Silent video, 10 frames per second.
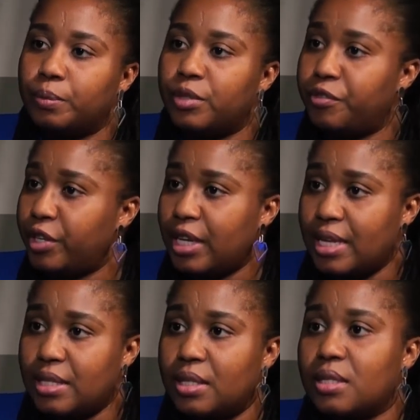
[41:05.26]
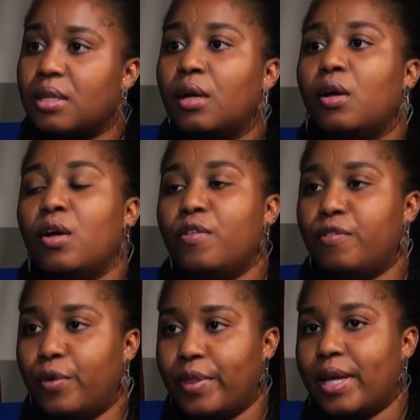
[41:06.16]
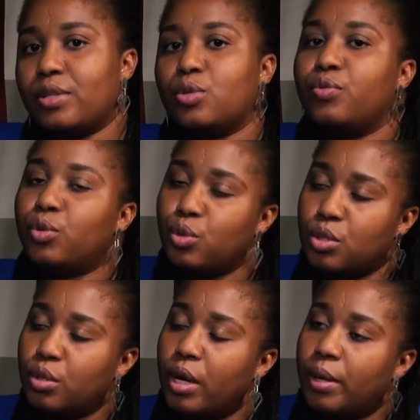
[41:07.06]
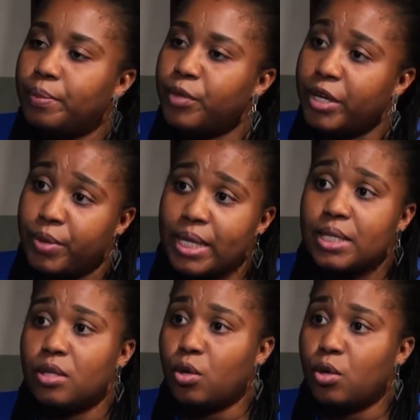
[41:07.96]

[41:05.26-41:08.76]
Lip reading: different classes for that. So if you go to at Writers